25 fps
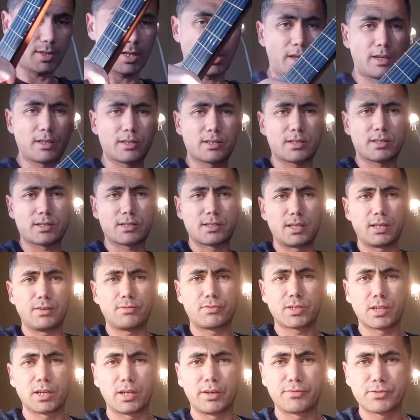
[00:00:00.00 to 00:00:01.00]
And
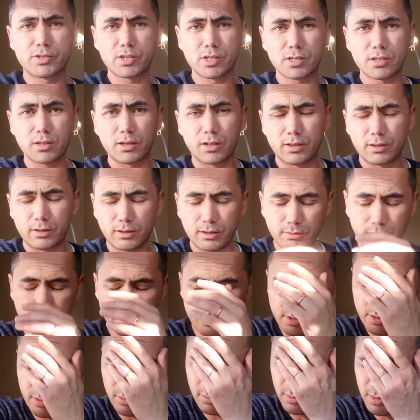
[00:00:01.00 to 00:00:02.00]
Steve's left just like the
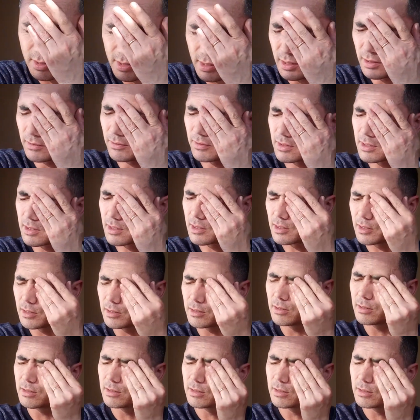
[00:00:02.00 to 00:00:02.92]
original Steve. This is a